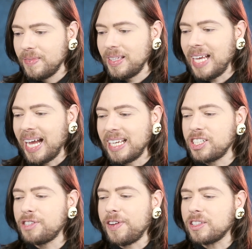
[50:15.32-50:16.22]
Yeah, it
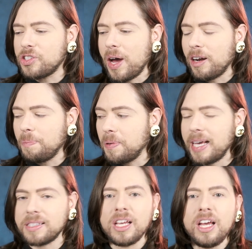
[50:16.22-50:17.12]
just felt so out of
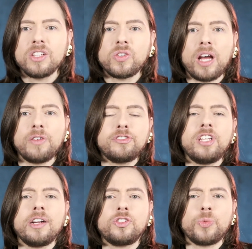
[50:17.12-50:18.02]
place, so out of
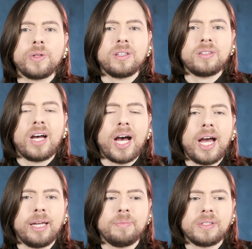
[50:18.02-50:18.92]
touch with the
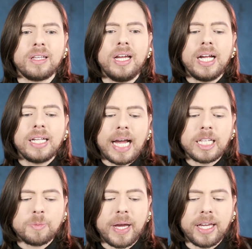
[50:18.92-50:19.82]
times.
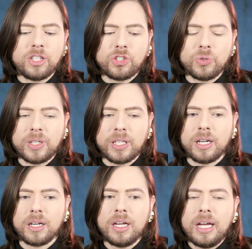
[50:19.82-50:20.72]
That's my issue
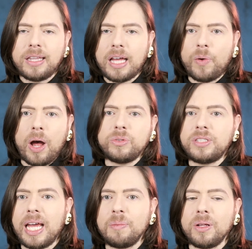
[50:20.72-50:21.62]
here. That round
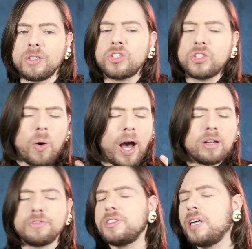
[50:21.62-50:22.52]
table, so
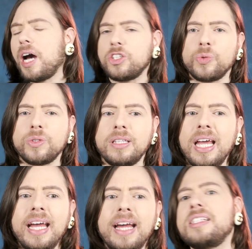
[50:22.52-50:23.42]
out of touch with it.
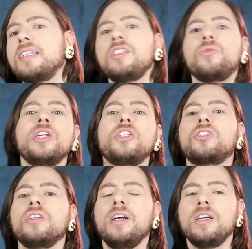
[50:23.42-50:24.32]
It's like these
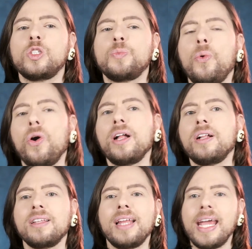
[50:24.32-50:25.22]
rich,
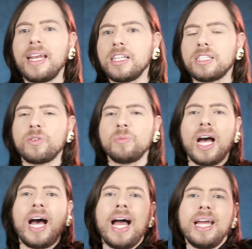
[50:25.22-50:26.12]
spoiled ladies from
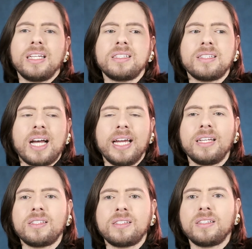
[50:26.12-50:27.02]
the
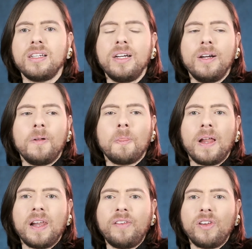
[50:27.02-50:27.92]
highest
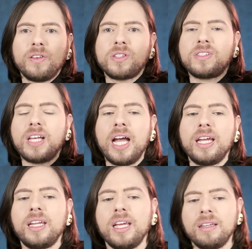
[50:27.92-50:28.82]
level of
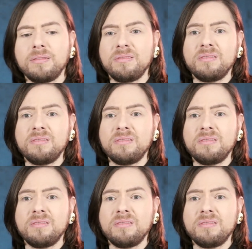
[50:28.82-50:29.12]
society,